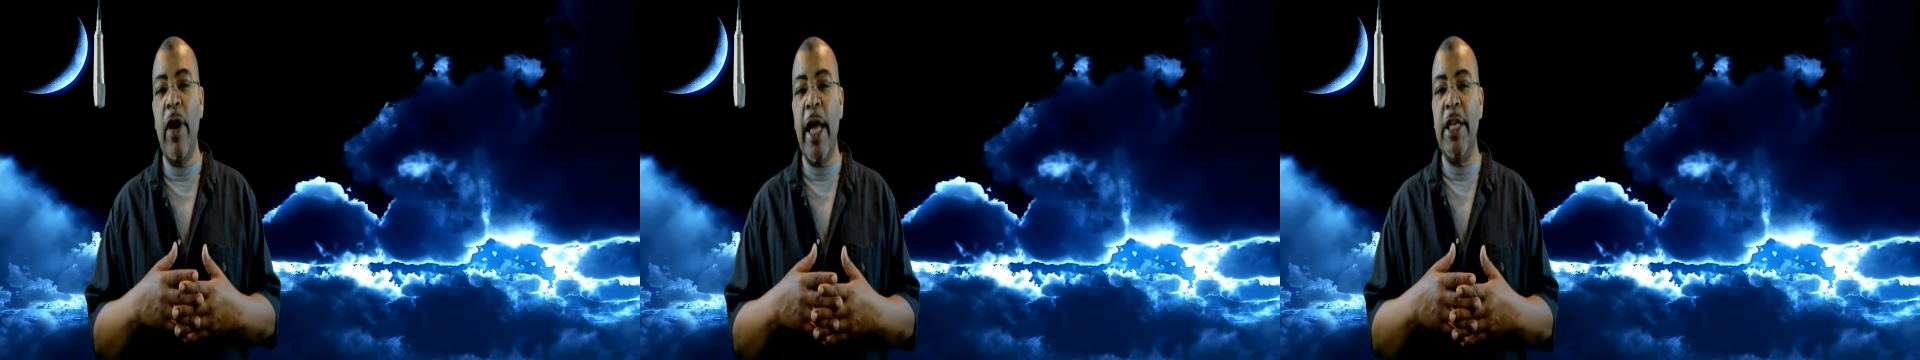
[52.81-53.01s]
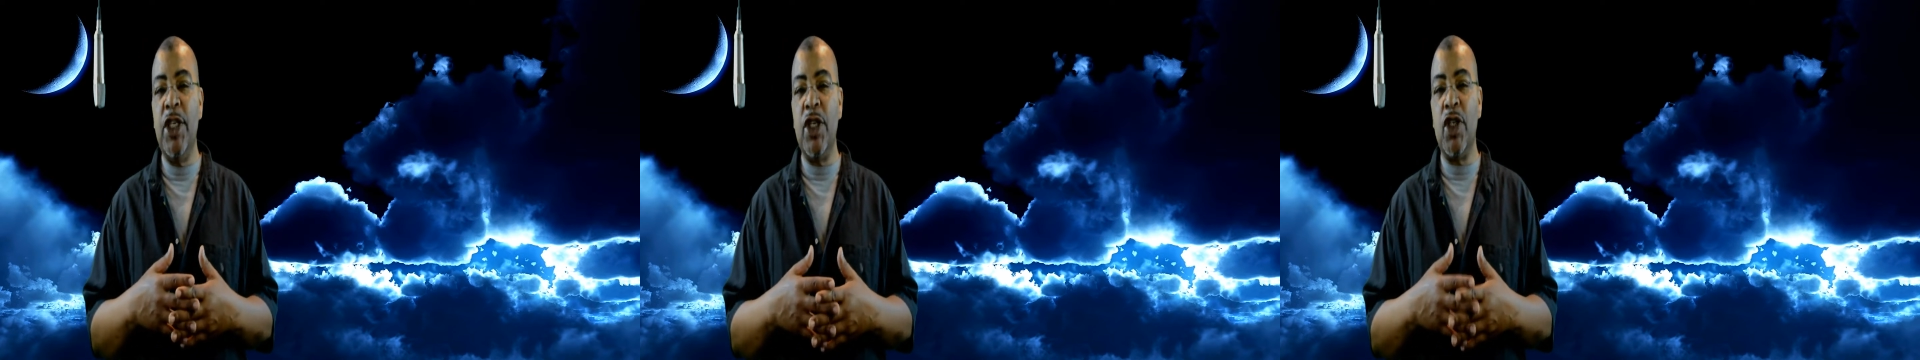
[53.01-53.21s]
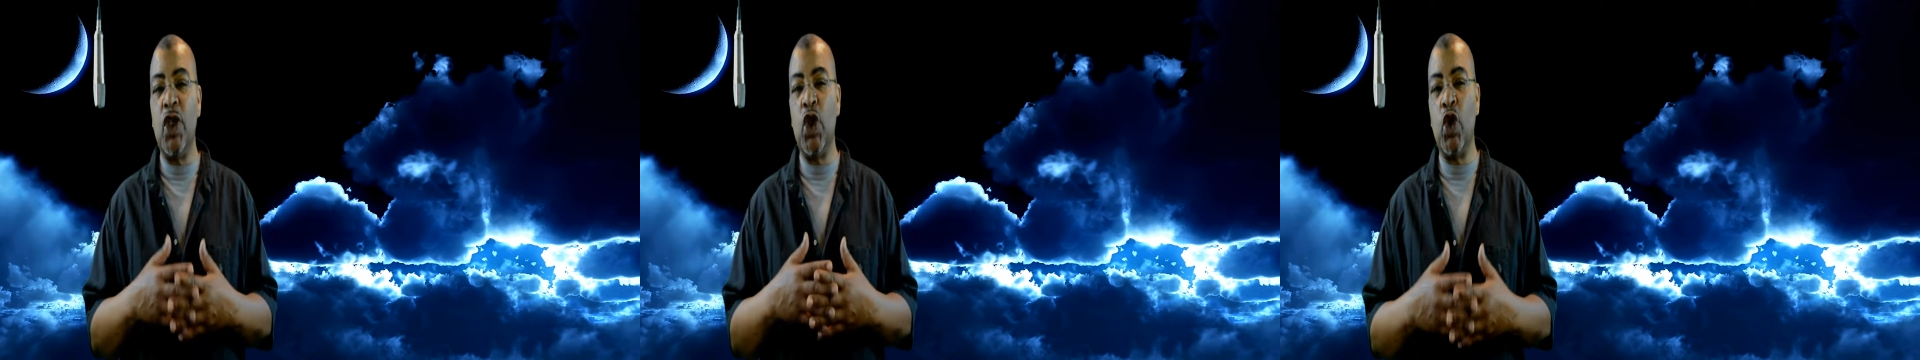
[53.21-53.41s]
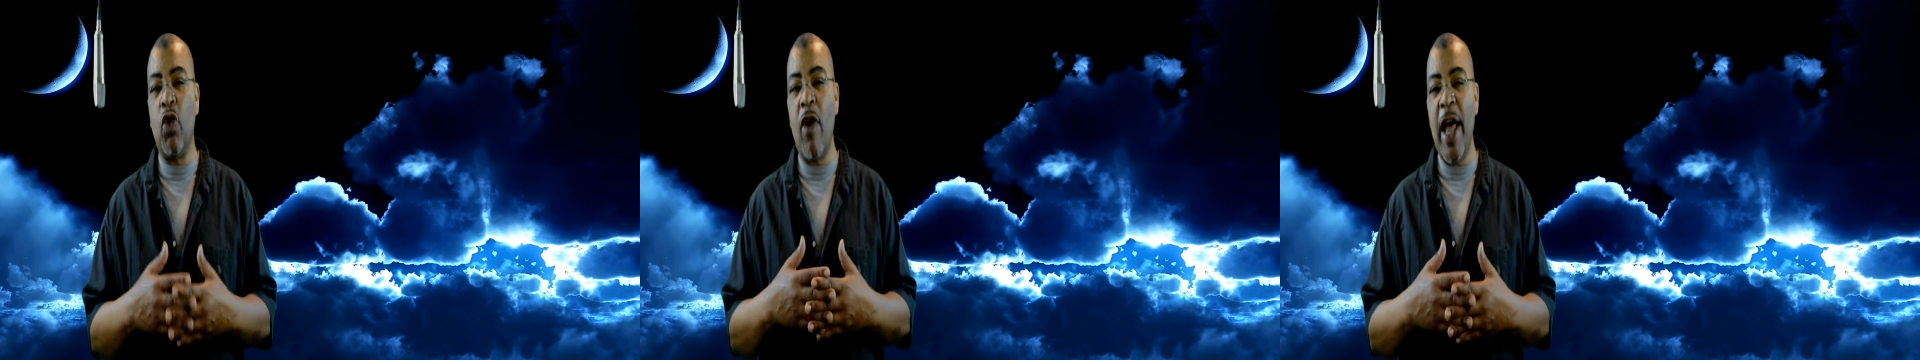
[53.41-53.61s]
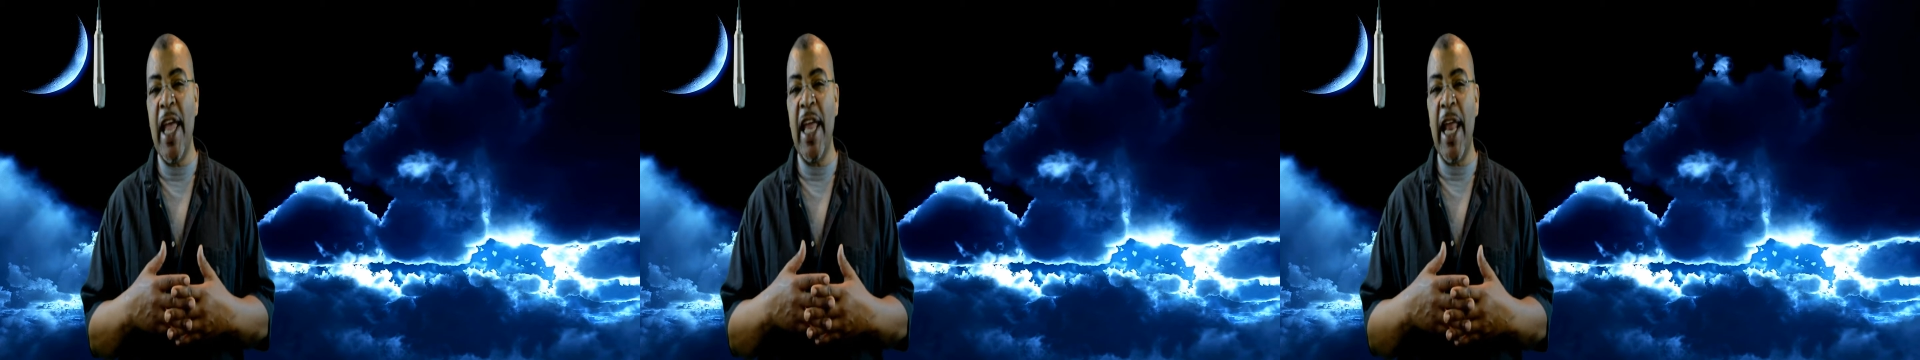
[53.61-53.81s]
I just
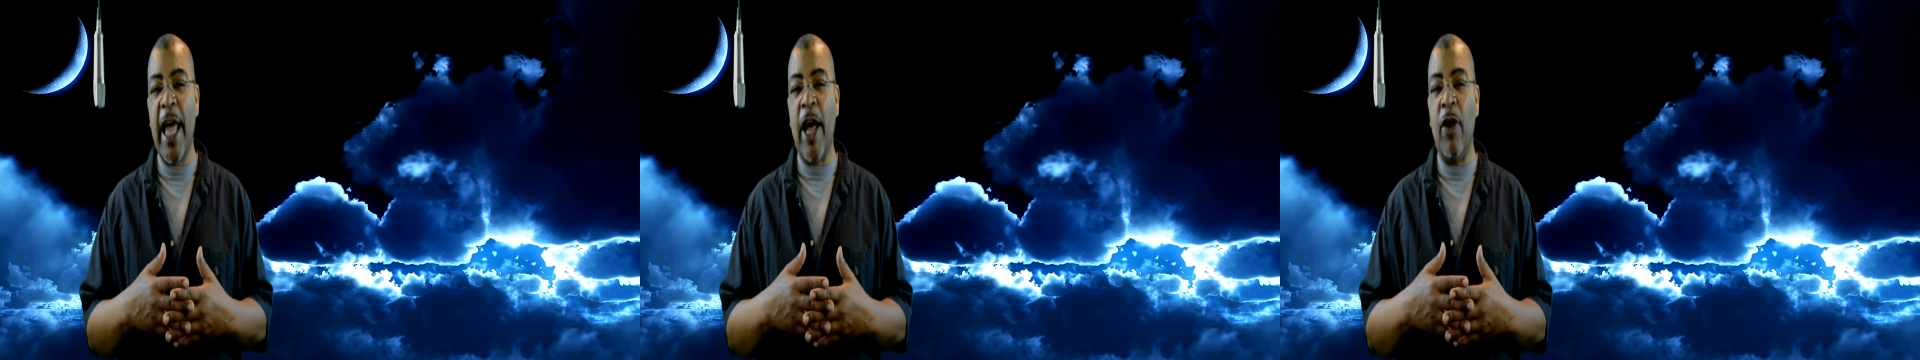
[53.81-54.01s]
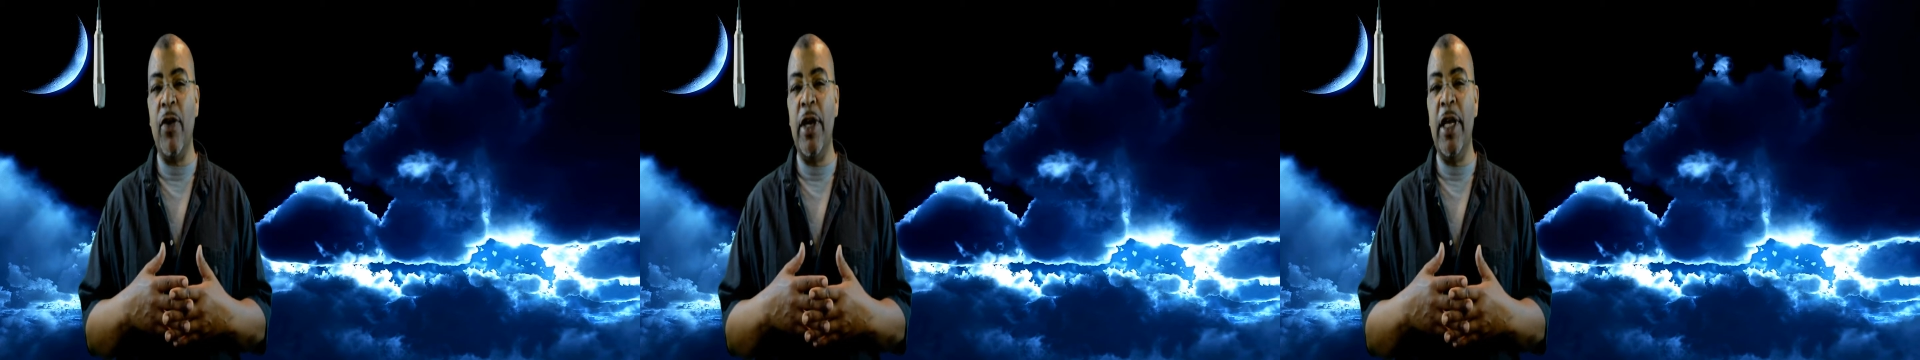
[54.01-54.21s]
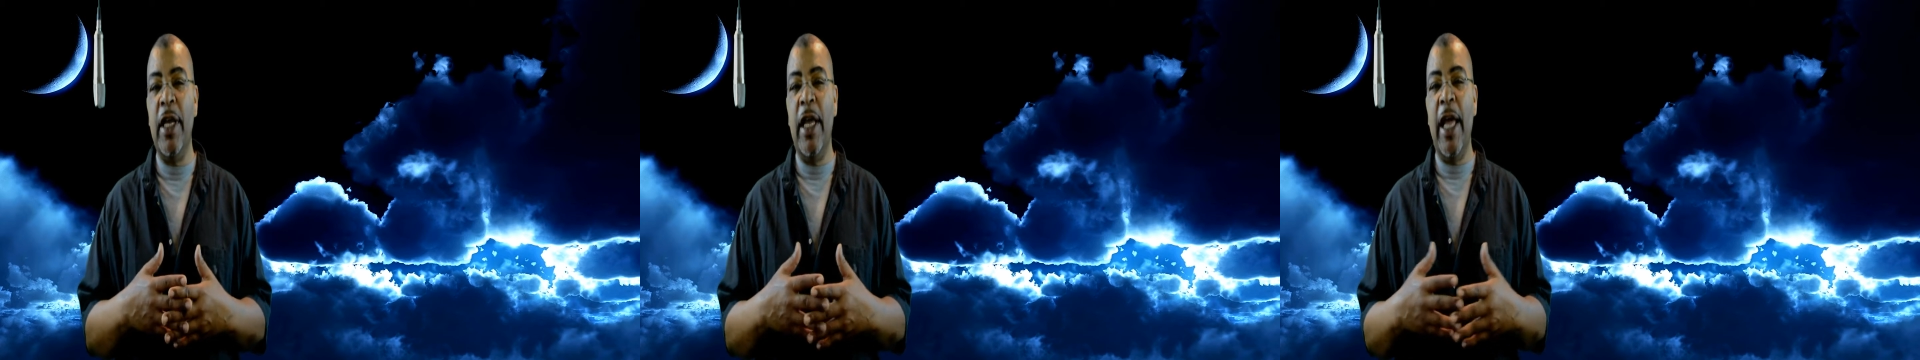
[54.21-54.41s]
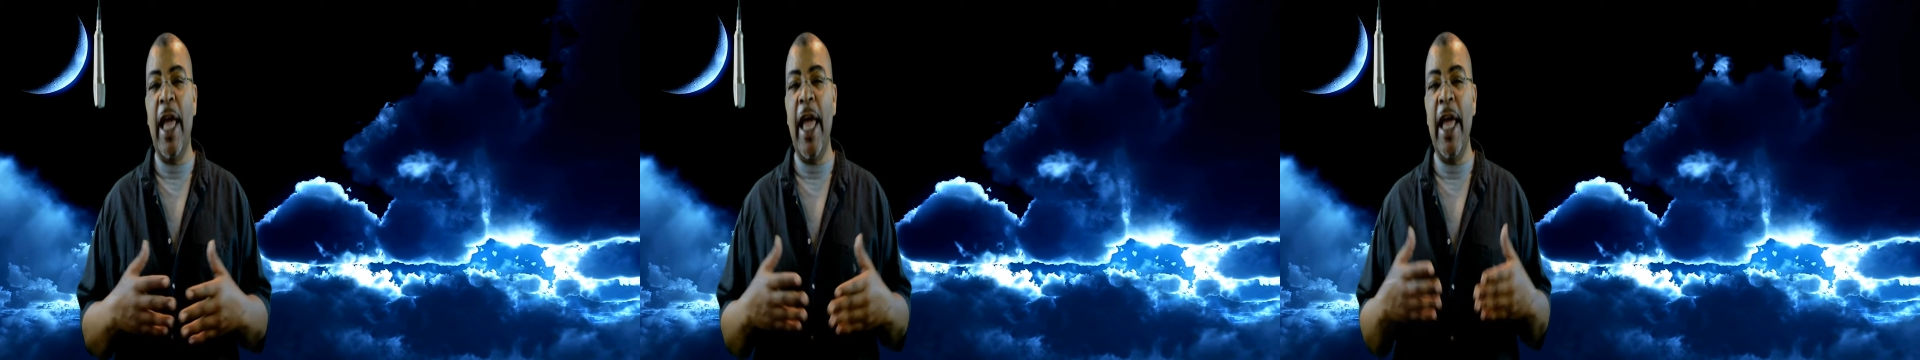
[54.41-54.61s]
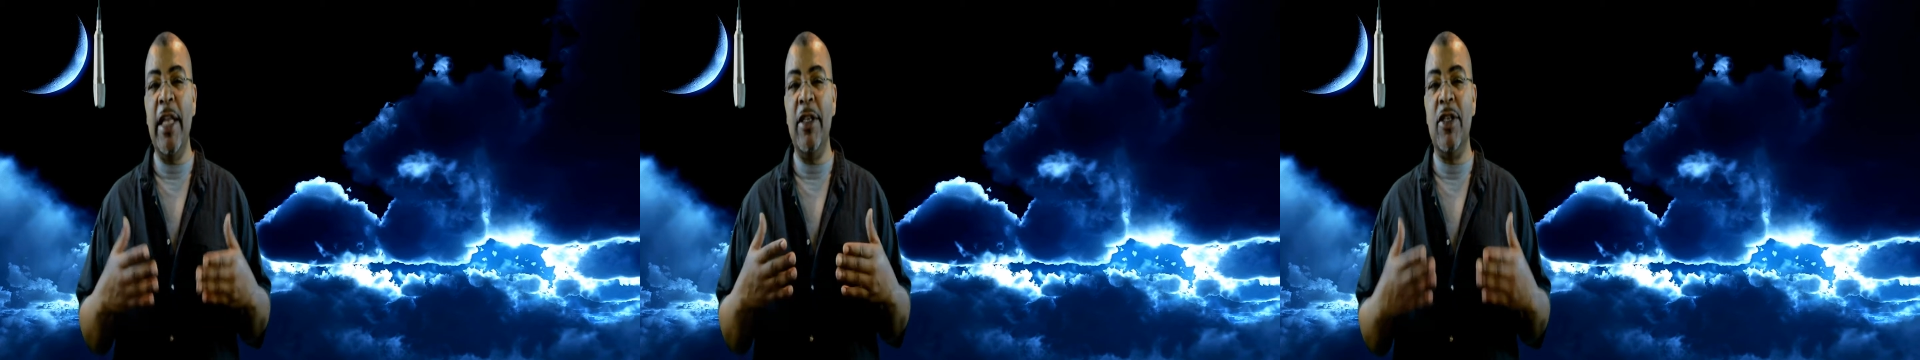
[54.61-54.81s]
try it out
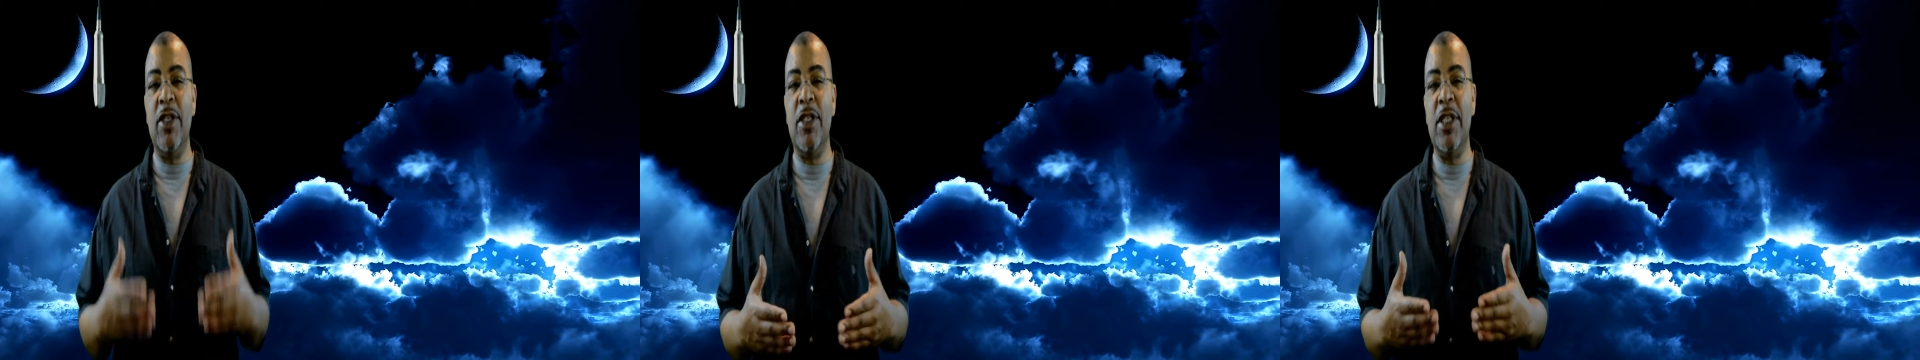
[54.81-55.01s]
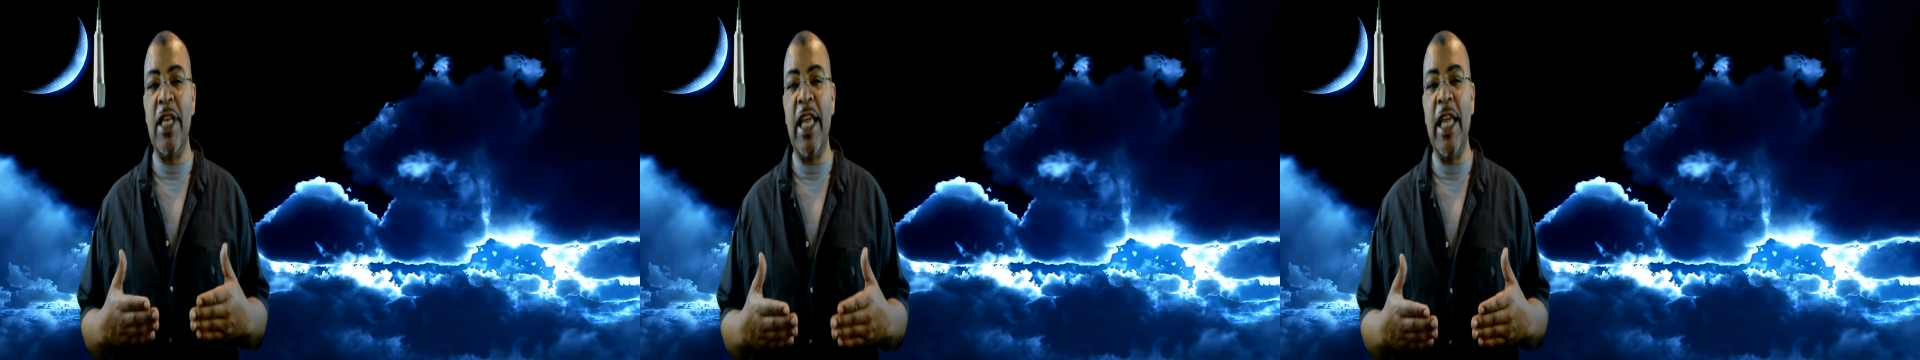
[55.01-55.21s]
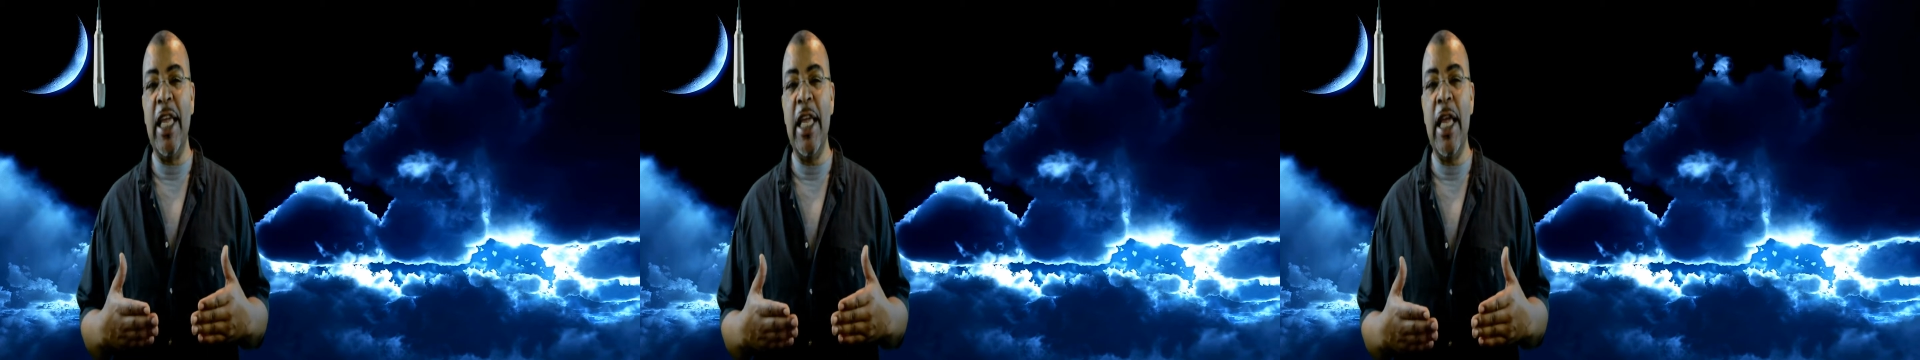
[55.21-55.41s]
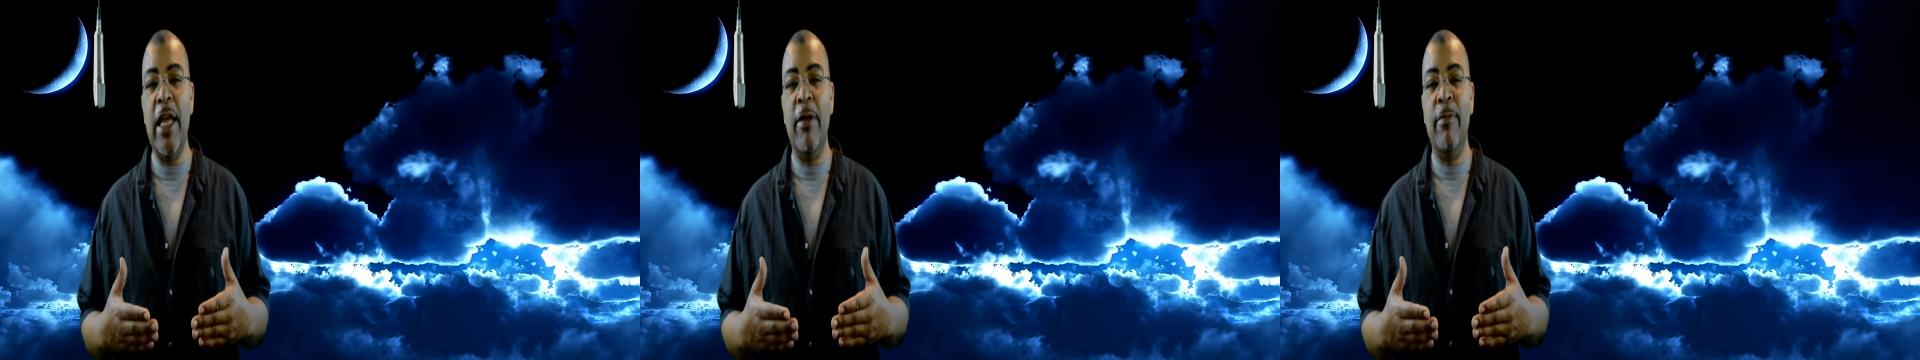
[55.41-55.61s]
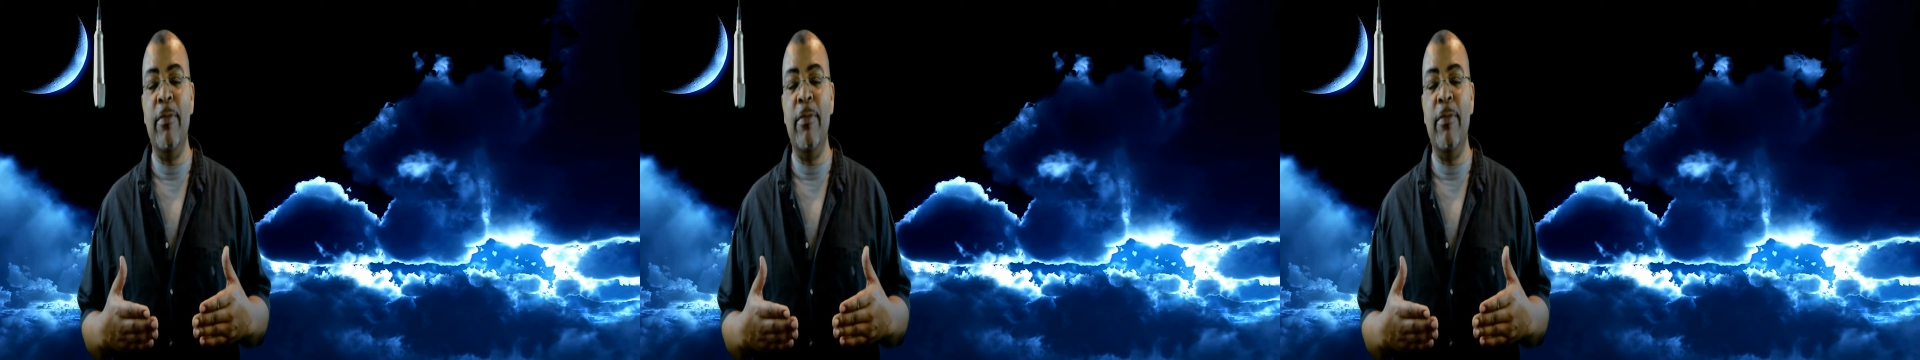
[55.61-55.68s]
and see